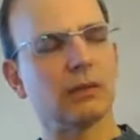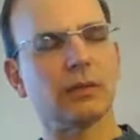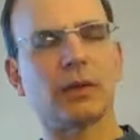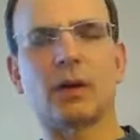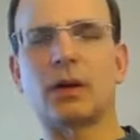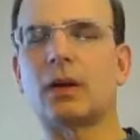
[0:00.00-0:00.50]

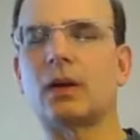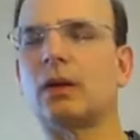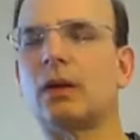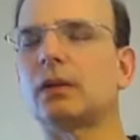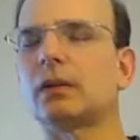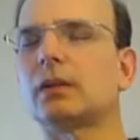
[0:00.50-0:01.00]

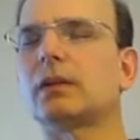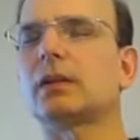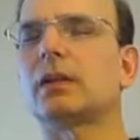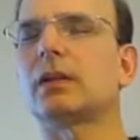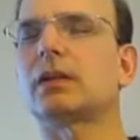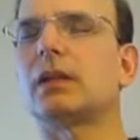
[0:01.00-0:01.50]
fall.
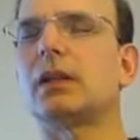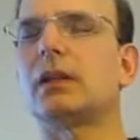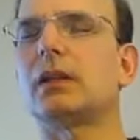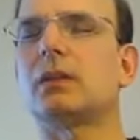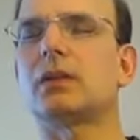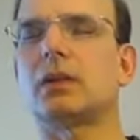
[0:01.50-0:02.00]
So it's
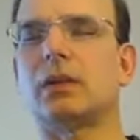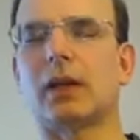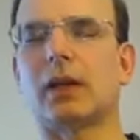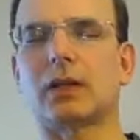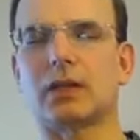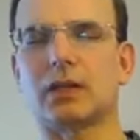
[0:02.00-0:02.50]
hidden until
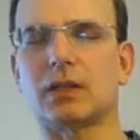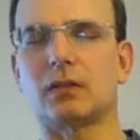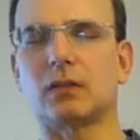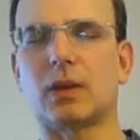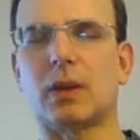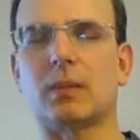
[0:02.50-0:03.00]
election
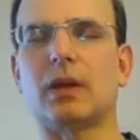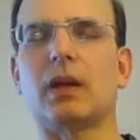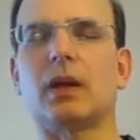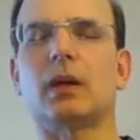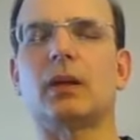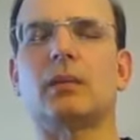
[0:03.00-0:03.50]
stuff's ramping
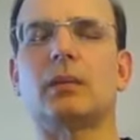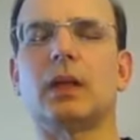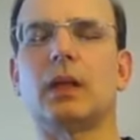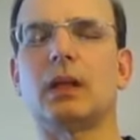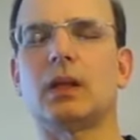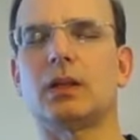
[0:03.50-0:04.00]
out
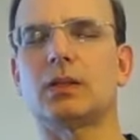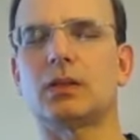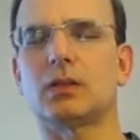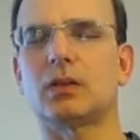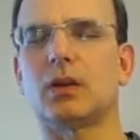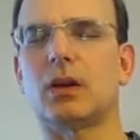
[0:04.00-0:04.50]

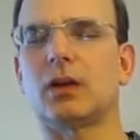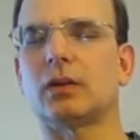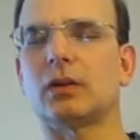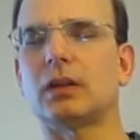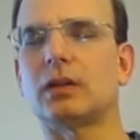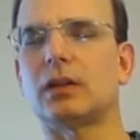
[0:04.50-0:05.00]

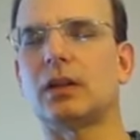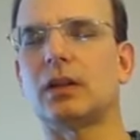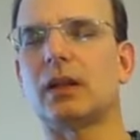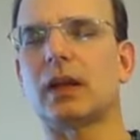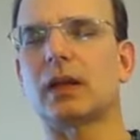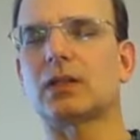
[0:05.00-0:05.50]
Stronger into the
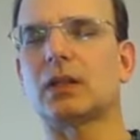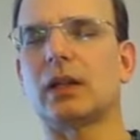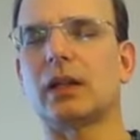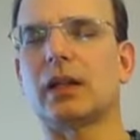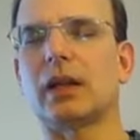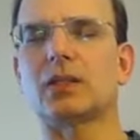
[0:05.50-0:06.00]
election. The
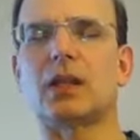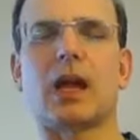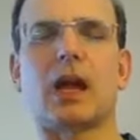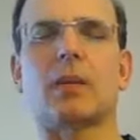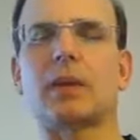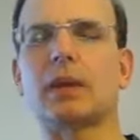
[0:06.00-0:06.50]
election
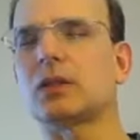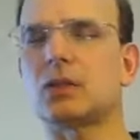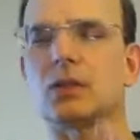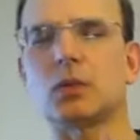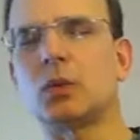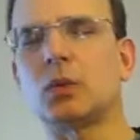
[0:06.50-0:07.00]

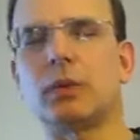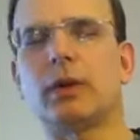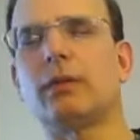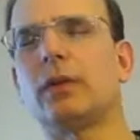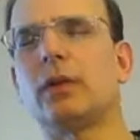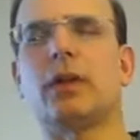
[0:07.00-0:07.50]
happens. we
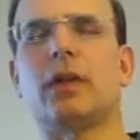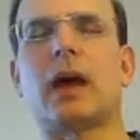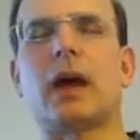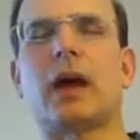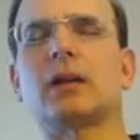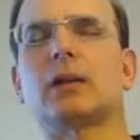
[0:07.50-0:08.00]
feel
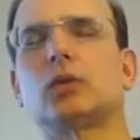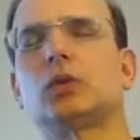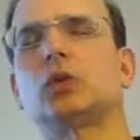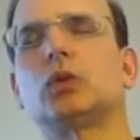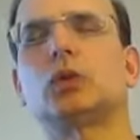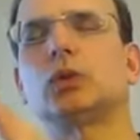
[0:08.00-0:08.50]
that.
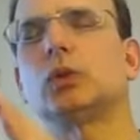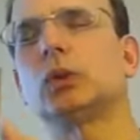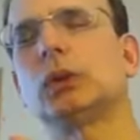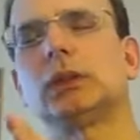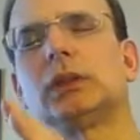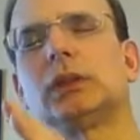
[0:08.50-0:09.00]

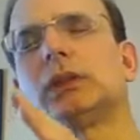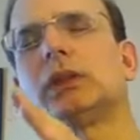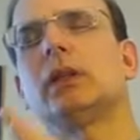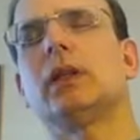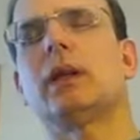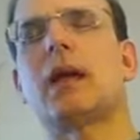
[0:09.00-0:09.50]

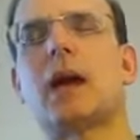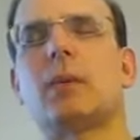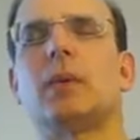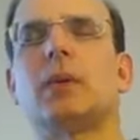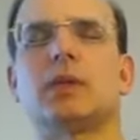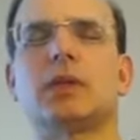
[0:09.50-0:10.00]
The
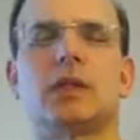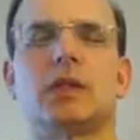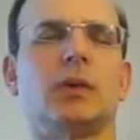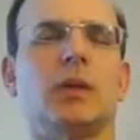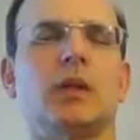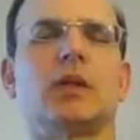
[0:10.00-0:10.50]
Capitol
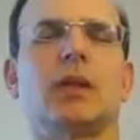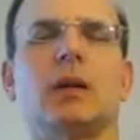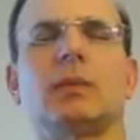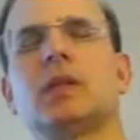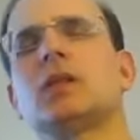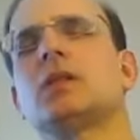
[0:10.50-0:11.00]
situation
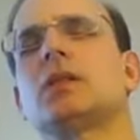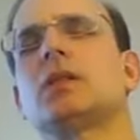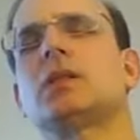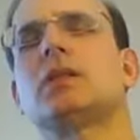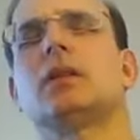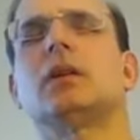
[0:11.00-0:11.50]

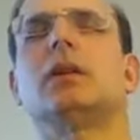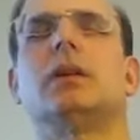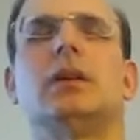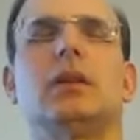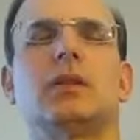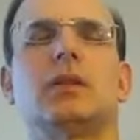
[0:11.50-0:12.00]
happens
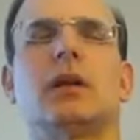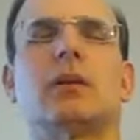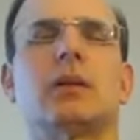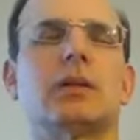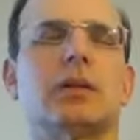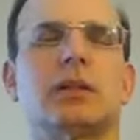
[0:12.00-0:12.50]
uh,
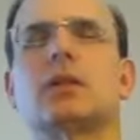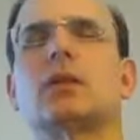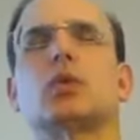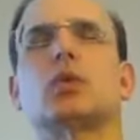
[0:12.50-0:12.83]
January 6th.